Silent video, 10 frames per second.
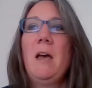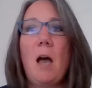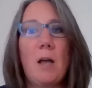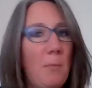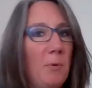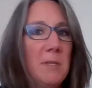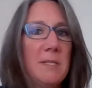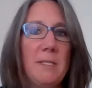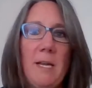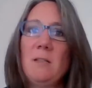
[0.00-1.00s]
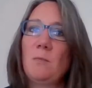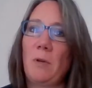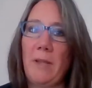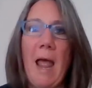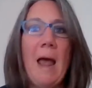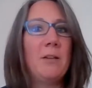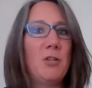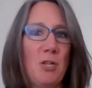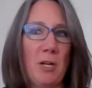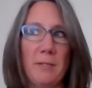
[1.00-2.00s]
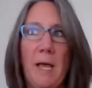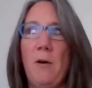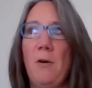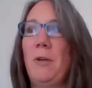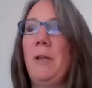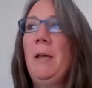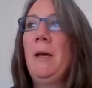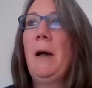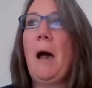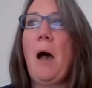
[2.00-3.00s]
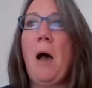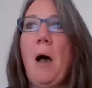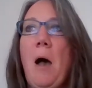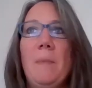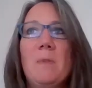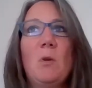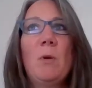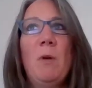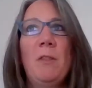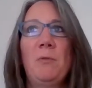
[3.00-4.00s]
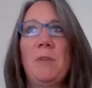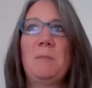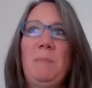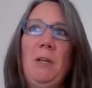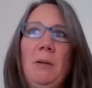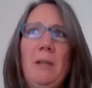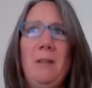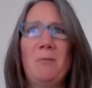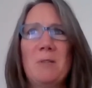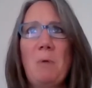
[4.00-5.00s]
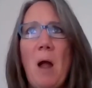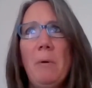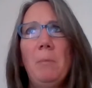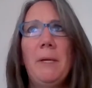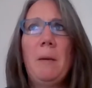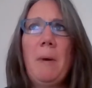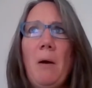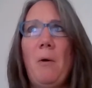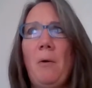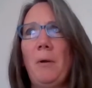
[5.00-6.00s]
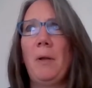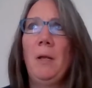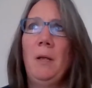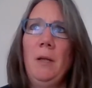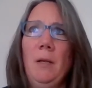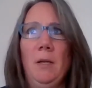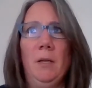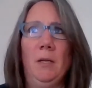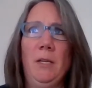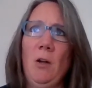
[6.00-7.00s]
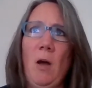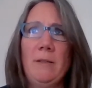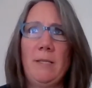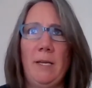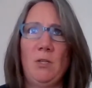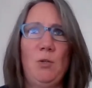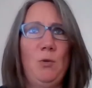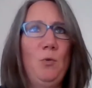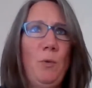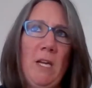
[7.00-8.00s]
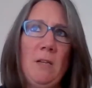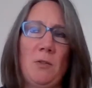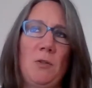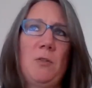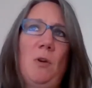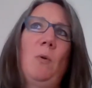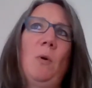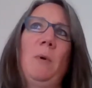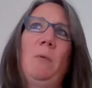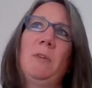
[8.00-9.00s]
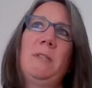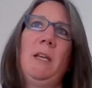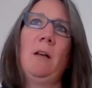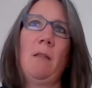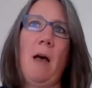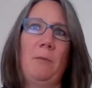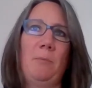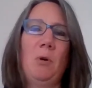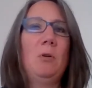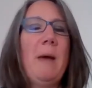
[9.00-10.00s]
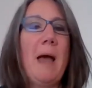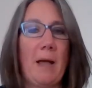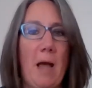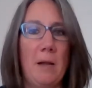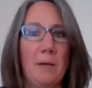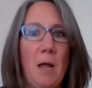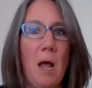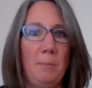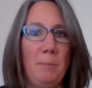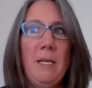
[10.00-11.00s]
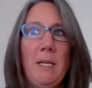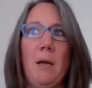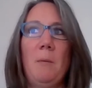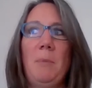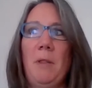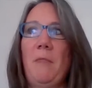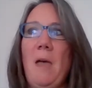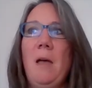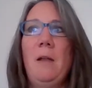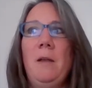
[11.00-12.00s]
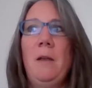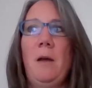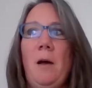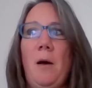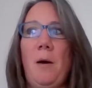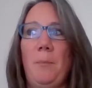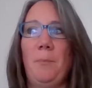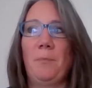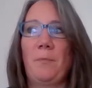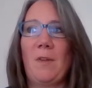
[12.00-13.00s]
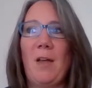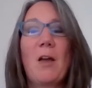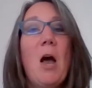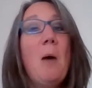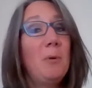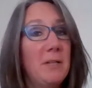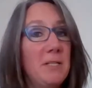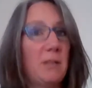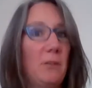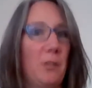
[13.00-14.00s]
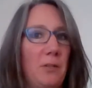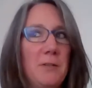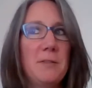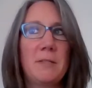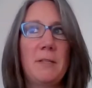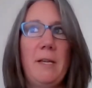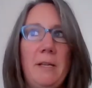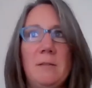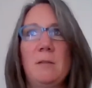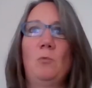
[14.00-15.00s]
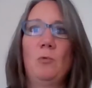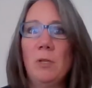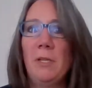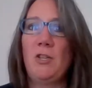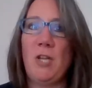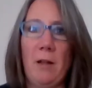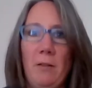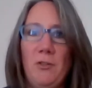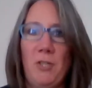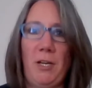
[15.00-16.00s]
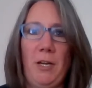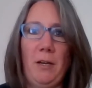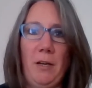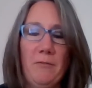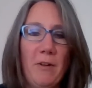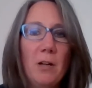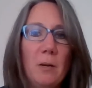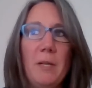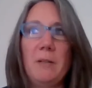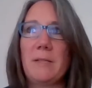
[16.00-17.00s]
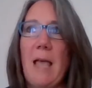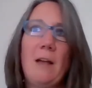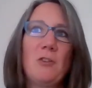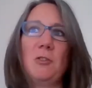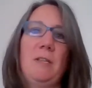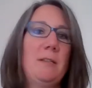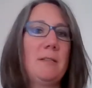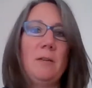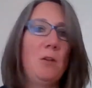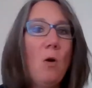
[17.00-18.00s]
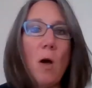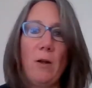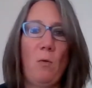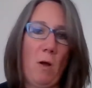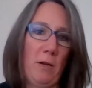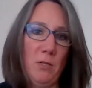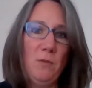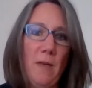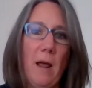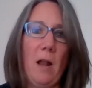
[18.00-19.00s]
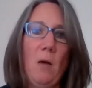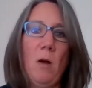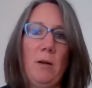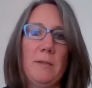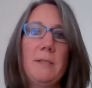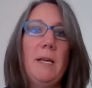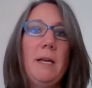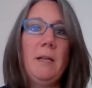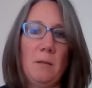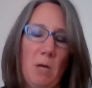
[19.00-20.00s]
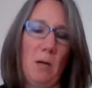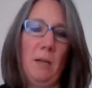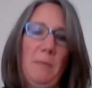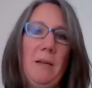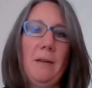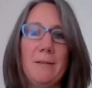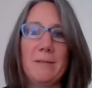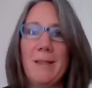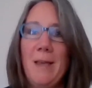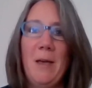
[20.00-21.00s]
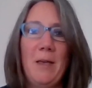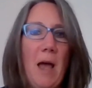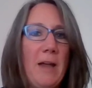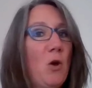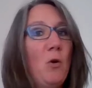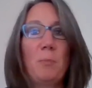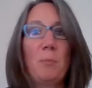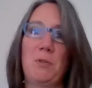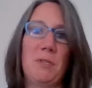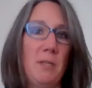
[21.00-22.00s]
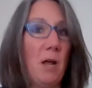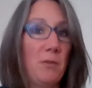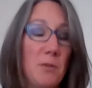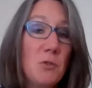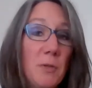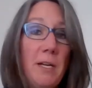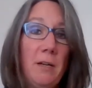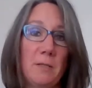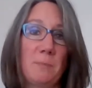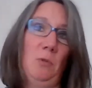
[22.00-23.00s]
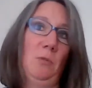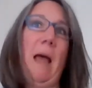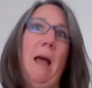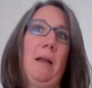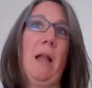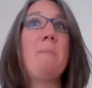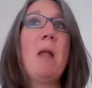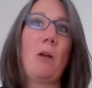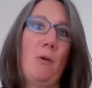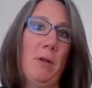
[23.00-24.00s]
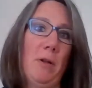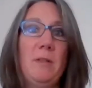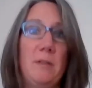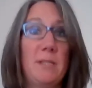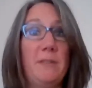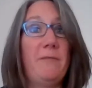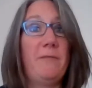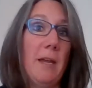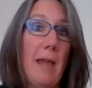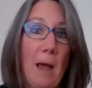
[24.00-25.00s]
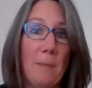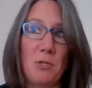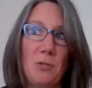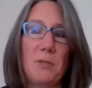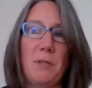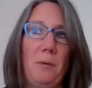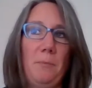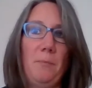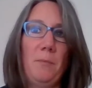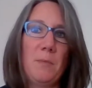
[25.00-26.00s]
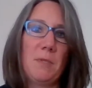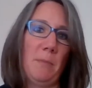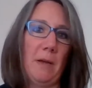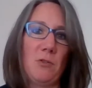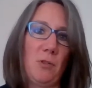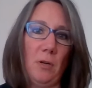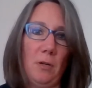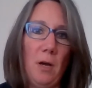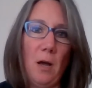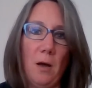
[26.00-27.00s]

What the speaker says: A couple of states where they had to shut down. So we went through this period that was probably about, I'd say 2 weeks or so, where we were seeing a lot of pullback on media. But then a couple of dealers in some really challenging environments actually said, no, I don't want to do that. I want to stay in the market because I know the person down the street has pulled back and I'm not going to do that and see if I can capture some extra,